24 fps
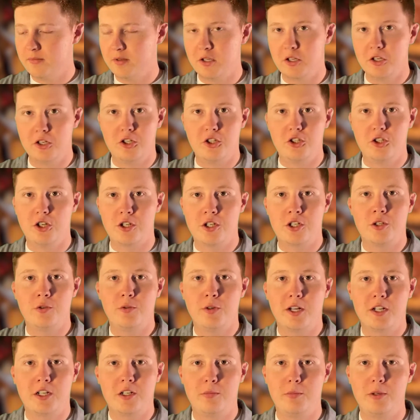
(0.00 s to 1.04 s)
It's just a
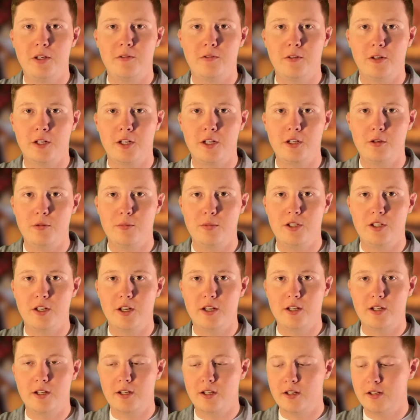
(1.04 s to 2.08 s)
recipe for cube
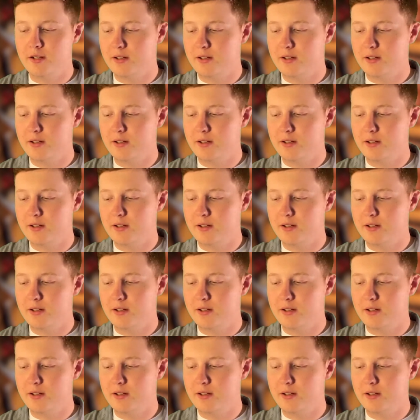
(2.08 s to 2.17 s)
steak.